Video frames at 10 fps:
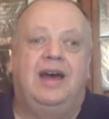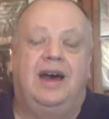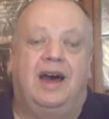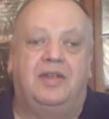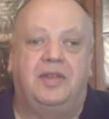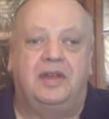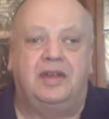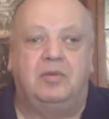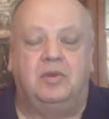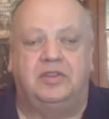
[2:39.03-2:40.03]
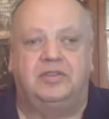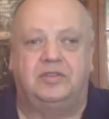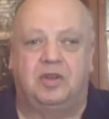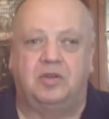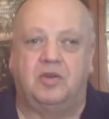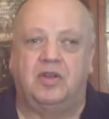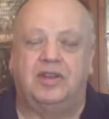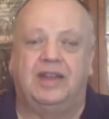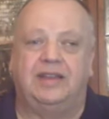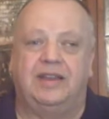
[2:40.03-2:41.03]
I think it was done around
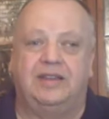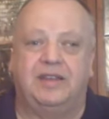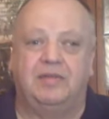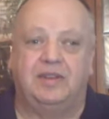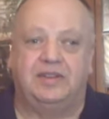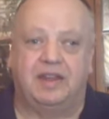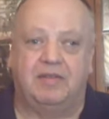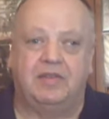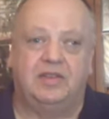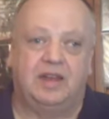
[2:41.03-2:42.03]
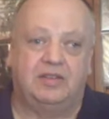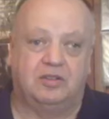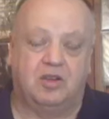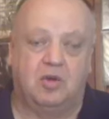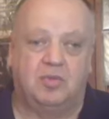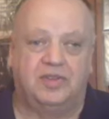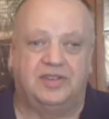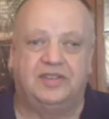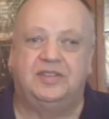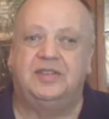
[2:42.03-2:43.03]
1977, the actual
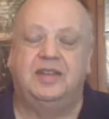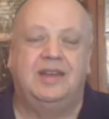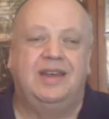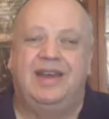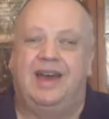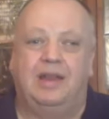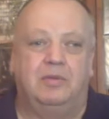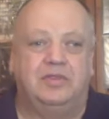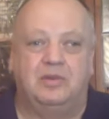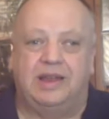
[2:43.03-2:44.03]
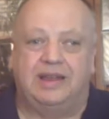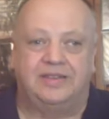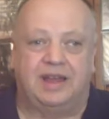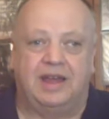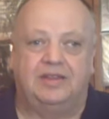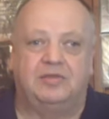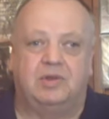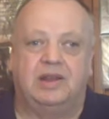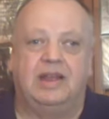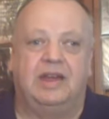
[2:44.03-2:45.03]
composition, and it was only a sketch
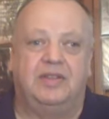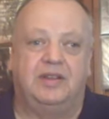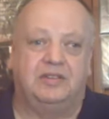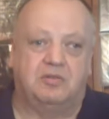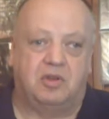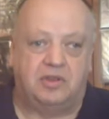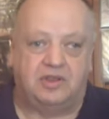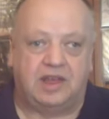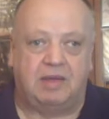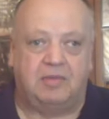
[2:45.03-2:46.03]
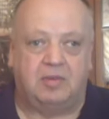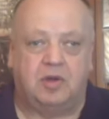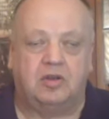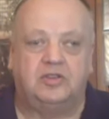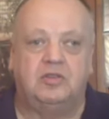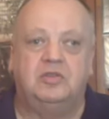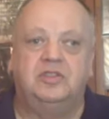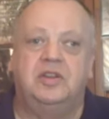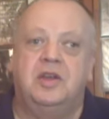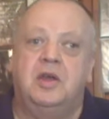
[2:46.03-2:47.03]
really. I think it's around the time of the Mark shows,
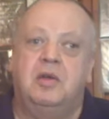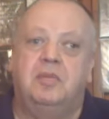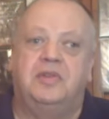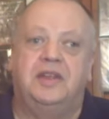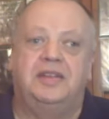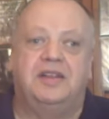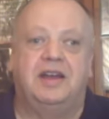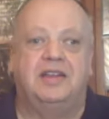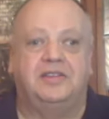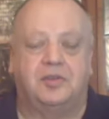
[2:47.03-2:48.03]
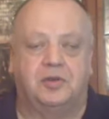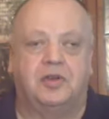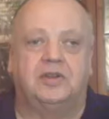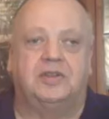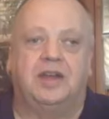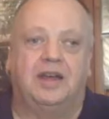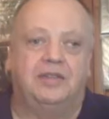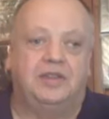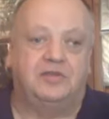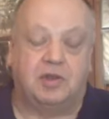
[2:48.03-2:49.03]
but these guys took it and
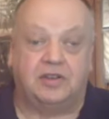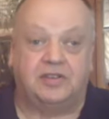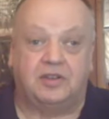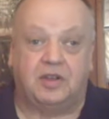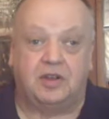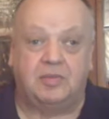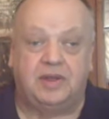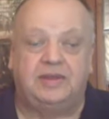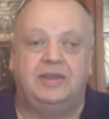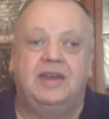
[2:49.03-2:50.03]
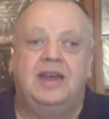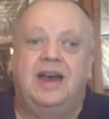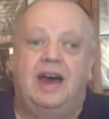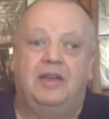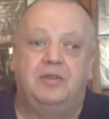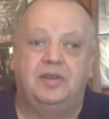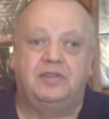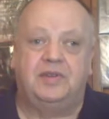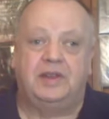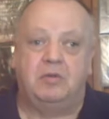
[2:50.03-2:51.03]
they stretched it out a bit. And there is a
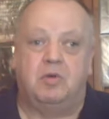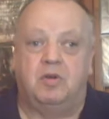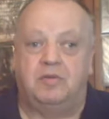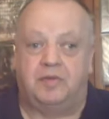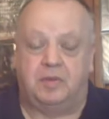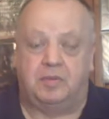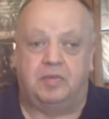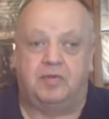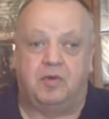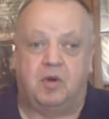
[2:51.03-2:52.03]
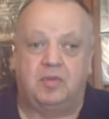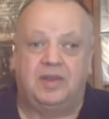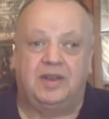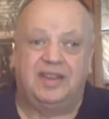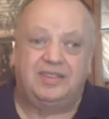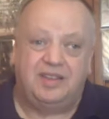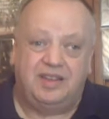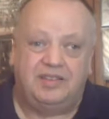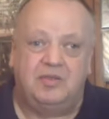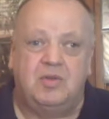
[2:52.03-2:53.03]
video of them performing it.
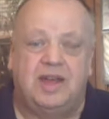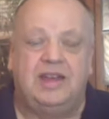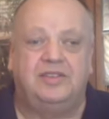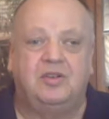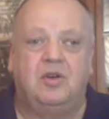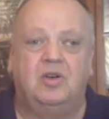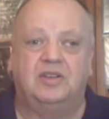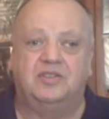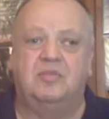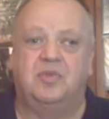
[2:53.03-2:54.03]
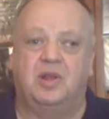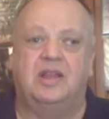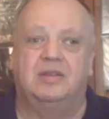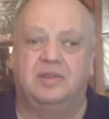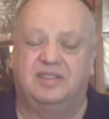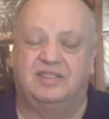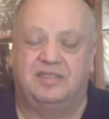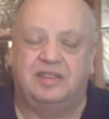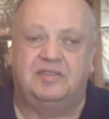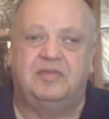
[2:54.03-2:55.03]
It's an okay song. It's not brilliant.
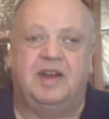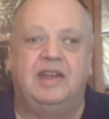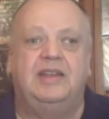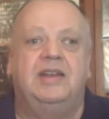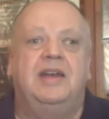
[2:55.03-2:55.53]
It's fine.